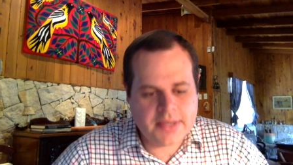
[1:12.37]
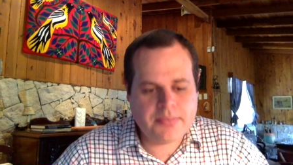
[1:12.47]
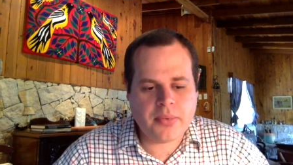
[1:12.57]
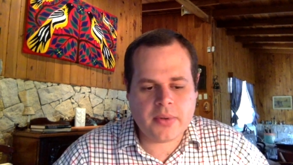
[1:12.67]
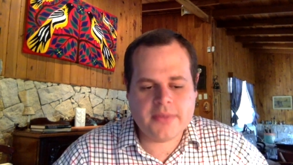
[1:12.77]

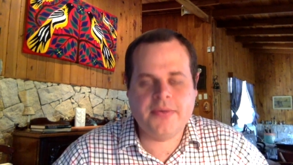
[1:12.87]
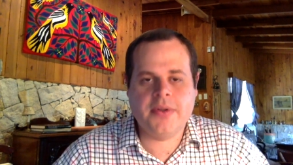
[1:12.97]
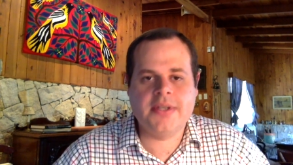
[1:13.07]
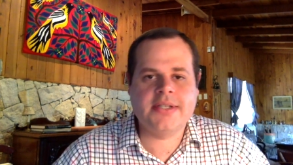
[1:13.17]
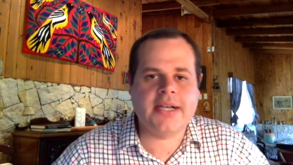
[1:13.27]
important for
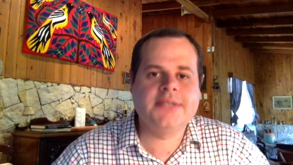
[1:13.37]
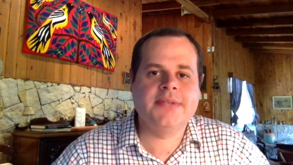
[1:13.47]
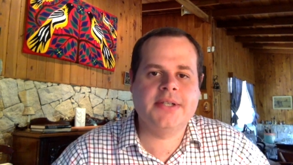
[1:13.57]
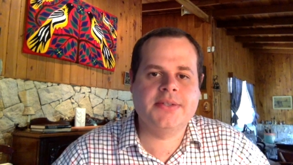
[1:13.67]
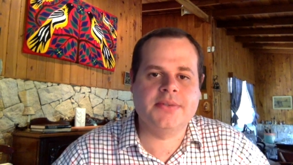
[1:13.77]
the science
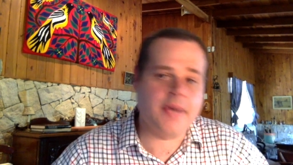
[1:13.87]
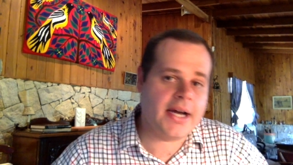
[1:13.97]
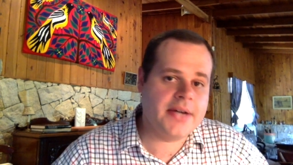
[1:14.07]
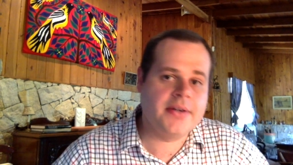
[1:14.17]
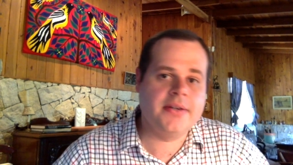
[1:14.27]
fiction
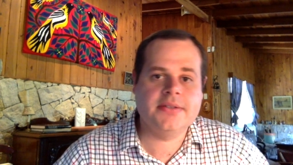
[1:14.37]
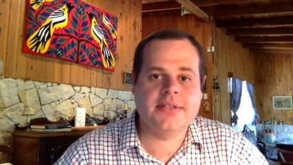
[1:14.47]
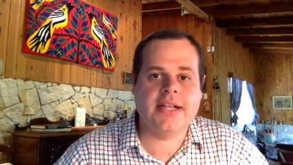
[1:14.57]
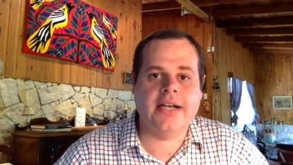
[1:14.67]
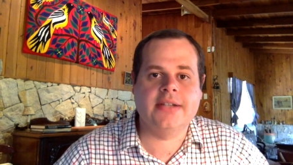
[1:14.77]
writer
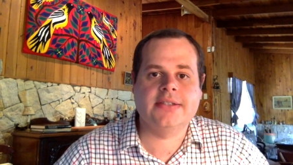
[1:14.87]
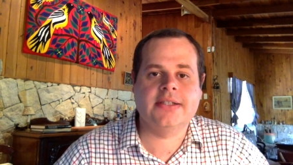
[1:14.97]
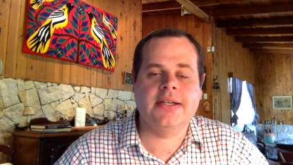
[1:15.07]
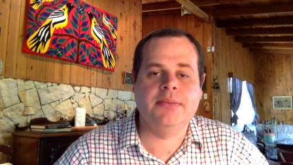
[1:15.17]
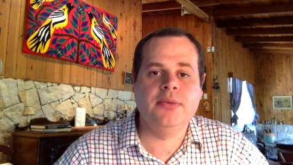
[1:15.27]
slash
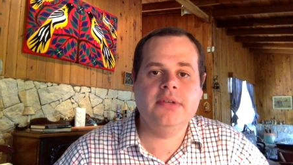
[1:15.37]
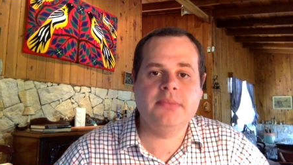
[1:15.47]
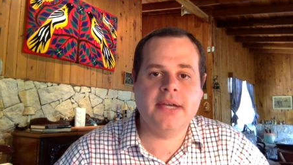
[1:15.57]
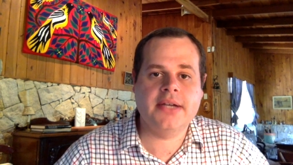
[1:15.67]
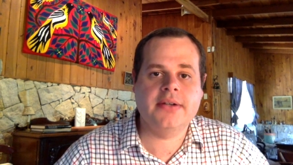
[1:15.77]
movie
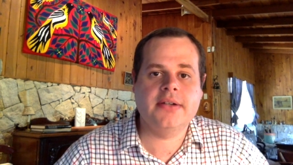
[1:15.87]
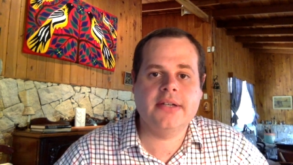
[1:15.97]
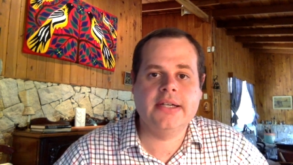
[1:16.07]
maker